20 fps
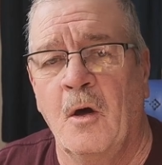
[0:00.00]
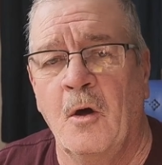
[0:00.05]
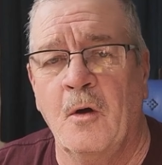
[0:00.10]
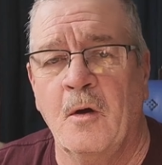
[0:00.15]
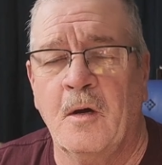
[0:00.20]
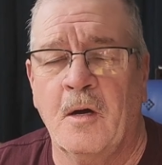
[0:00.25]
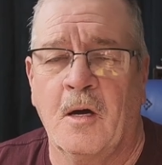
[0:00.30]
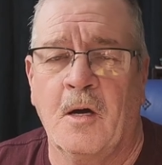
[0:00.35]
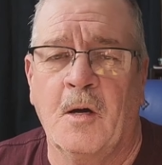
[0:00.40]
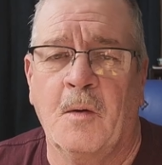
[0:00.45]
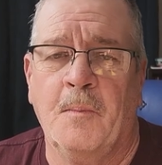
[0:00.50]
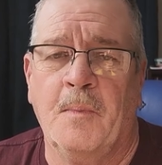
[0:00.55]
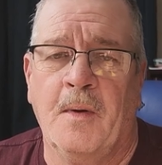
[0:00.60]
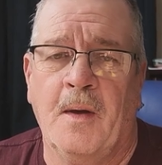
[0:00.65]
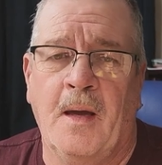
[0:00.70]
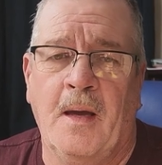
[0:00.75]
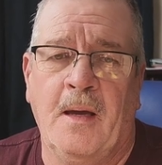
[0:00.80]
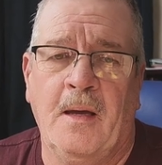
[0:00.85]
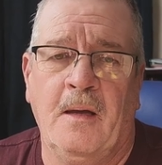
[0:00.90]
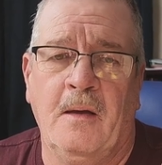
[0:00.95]
hook up
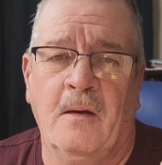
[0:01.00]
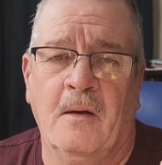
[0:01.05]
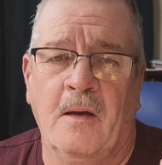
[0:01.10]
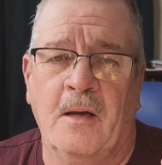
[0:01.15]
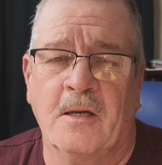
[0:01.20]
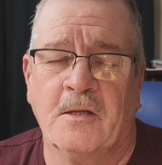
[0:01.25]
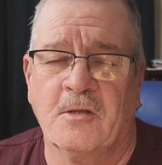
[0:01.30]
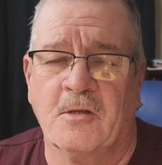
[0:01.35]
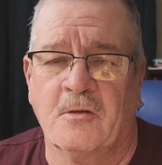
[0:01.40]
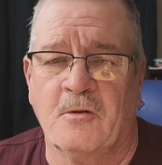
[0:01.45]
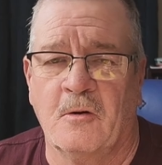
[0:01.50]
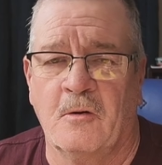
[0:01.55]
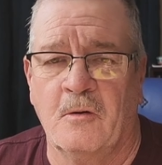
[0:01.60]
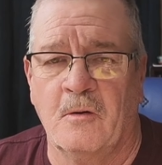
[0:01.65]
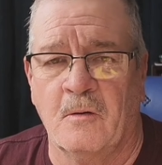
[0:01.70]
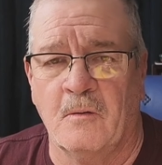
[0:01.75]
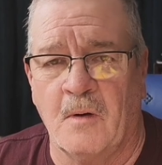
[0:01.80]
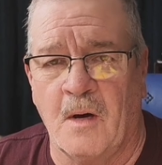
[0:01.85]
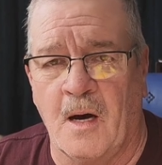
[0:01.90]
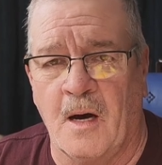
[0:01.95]
a
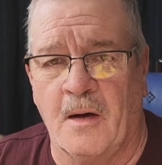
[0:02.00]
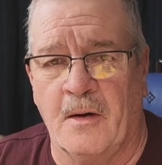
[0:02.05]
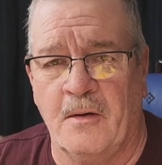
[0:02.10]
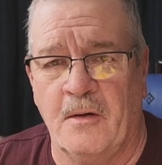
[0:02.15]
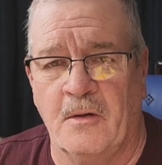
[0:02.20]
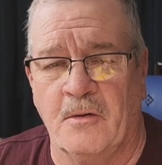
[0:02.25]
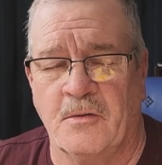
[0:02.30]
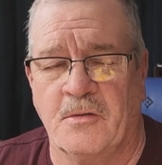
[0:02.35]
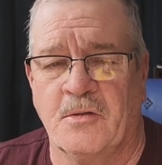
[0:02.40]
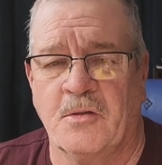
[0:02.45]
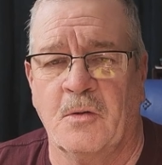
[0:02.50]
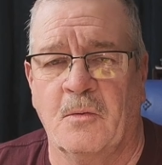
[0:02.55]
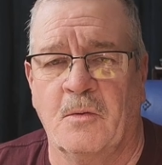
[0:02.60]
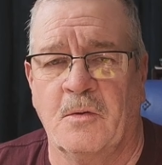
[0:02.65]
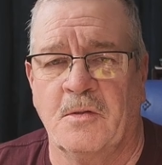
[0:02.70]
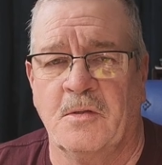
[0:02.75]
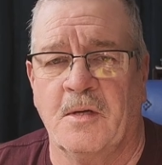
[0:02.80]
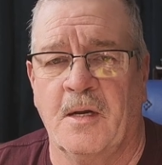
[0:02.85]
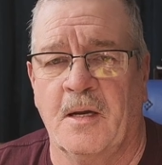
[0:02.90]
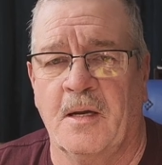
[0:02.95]
external audio
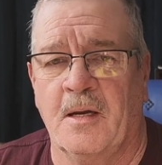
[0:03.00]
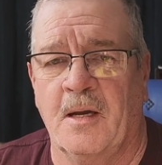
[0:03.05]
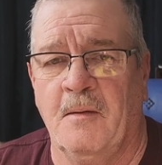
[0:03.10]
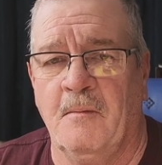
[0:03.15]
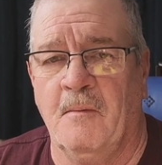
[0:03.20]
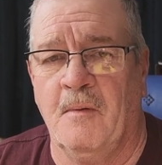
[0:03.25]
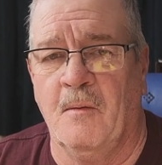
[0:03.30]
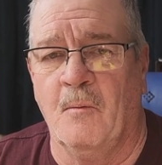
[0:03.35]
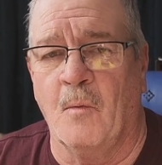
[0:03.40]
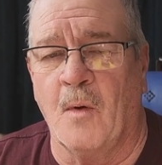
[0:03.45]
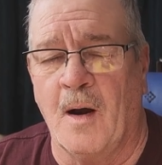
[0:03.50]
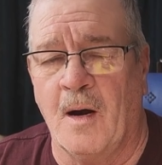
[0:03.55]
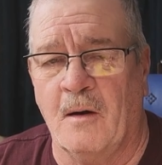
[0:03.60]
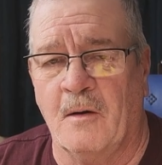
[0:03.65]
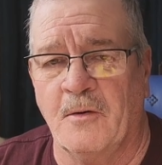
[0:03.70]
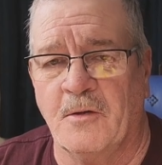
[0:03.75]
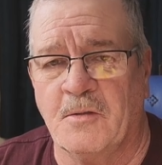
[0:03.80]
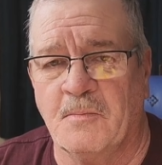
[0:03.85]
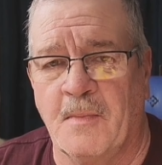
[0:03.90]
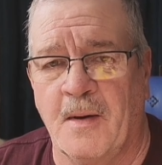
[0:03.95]
source like a
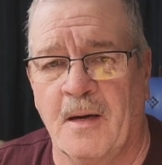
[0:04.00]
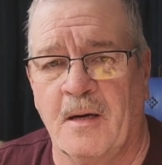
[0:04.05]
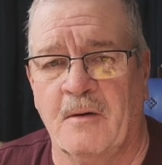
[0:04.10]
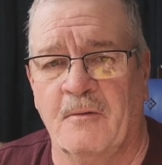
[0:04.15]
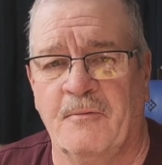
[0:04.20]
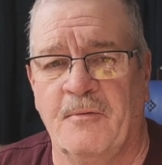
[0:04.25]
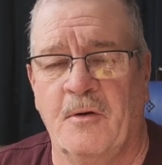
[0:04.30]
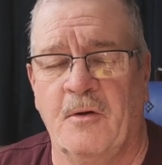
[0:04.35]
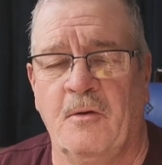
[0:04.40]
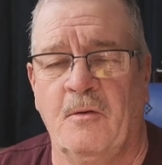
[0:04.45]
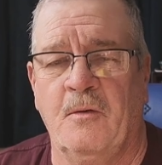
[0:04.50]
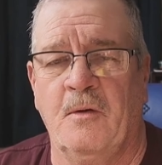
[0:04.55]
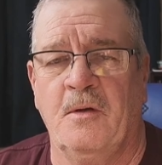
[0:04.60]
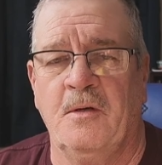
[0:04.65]
wireless microphone,